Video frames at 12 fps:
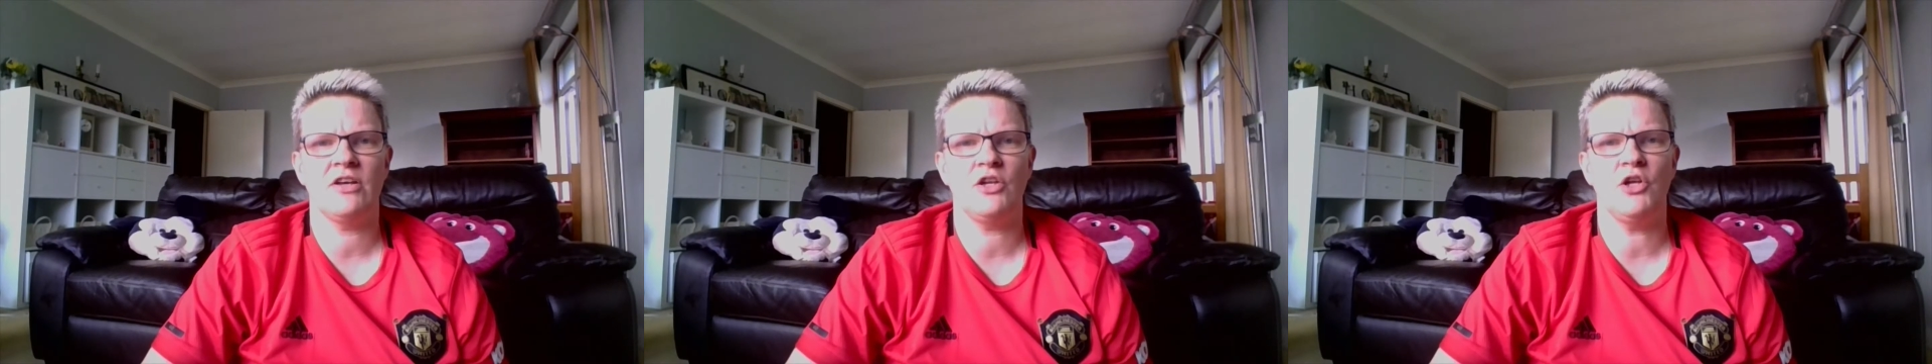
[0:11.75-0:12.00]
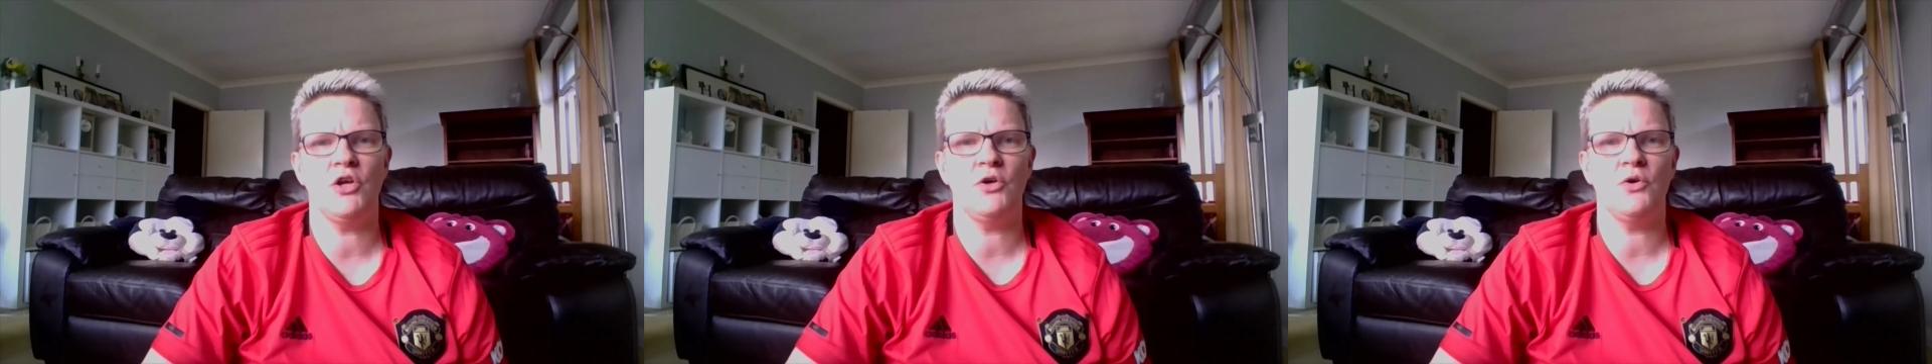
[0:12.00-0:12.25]

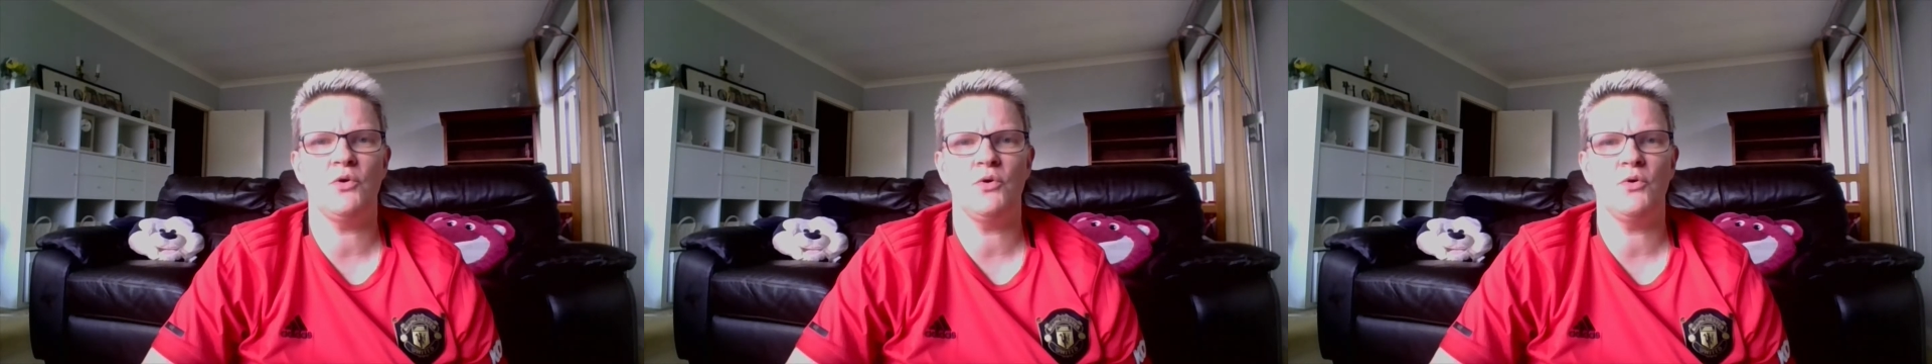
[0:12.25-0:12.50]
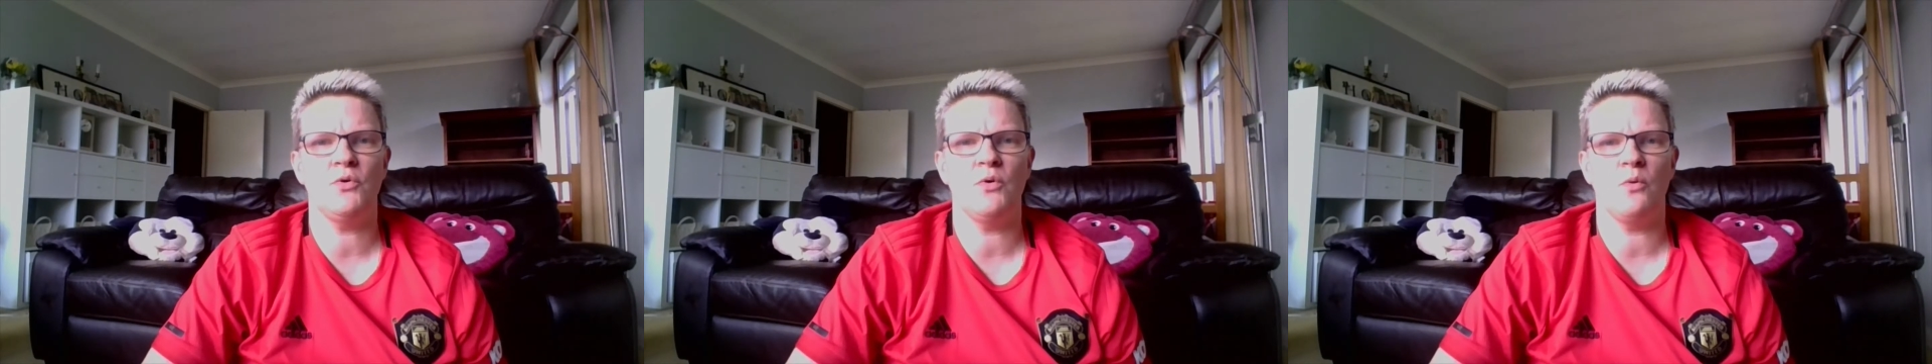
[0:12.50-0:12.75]

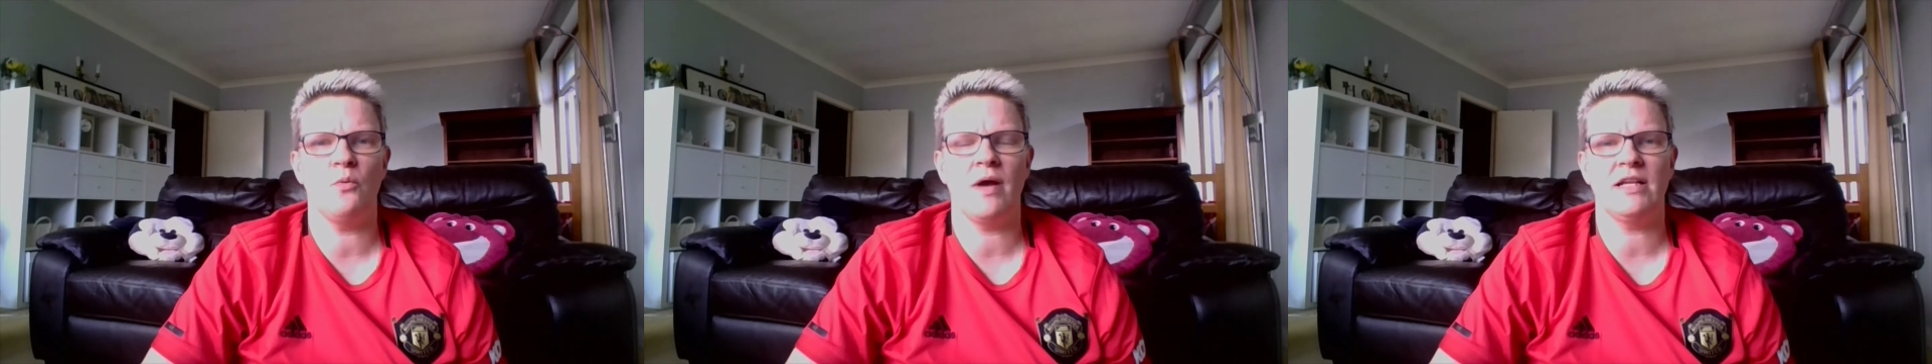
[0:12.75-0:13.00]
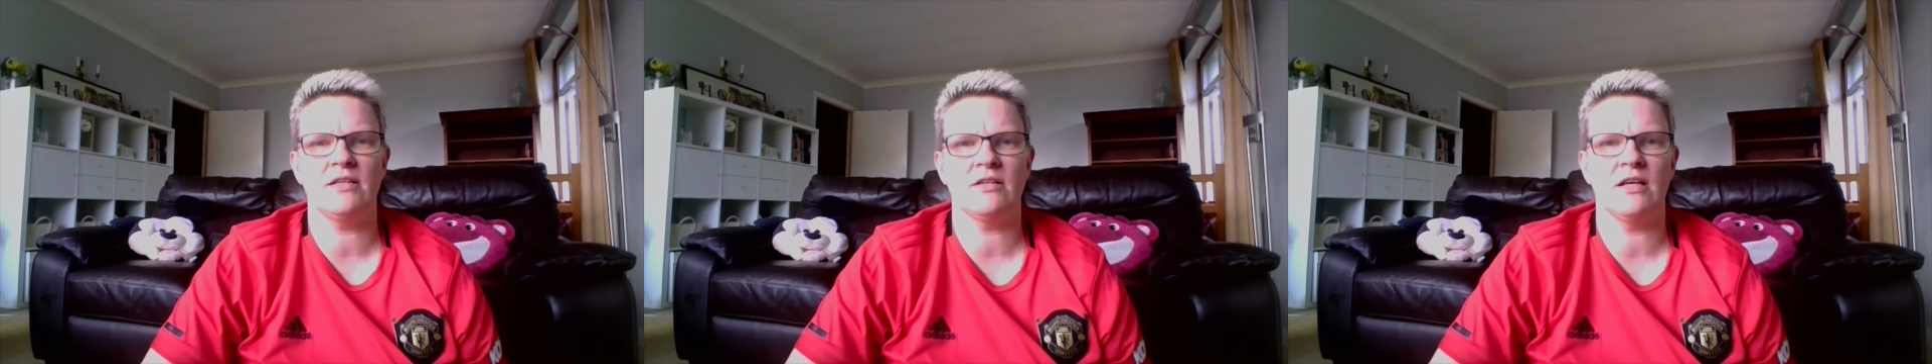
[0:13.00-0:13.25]
you
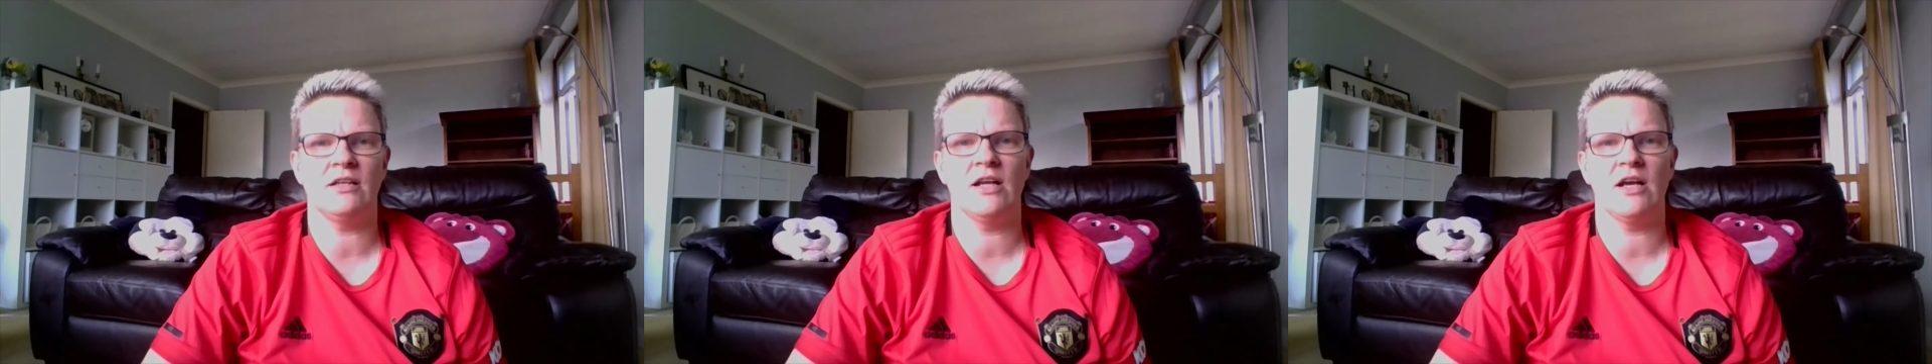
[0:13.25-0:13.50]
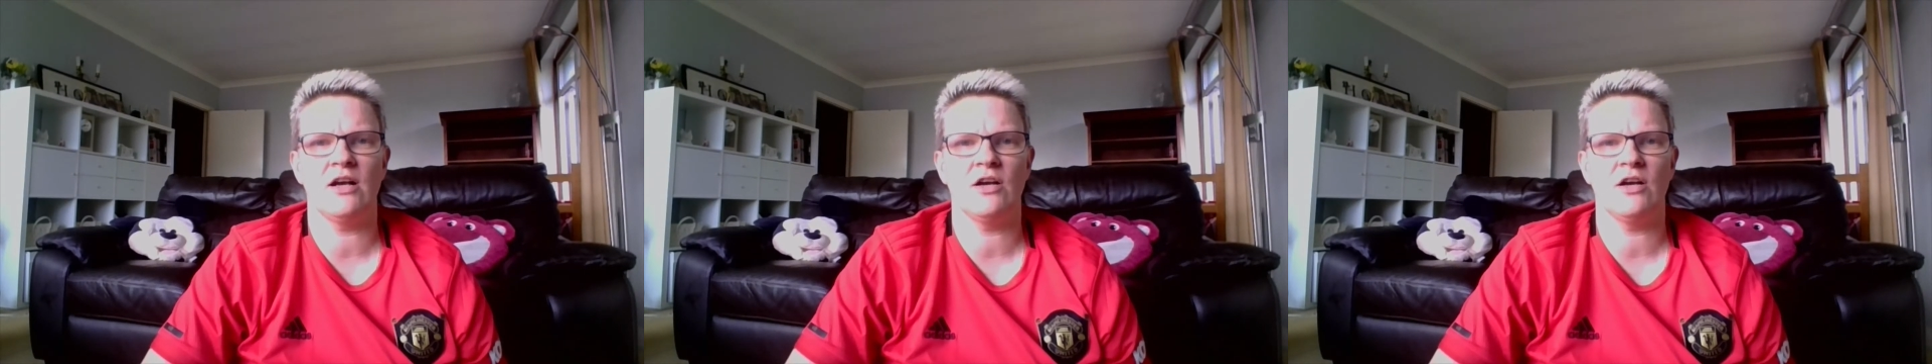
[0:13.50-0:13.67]
went and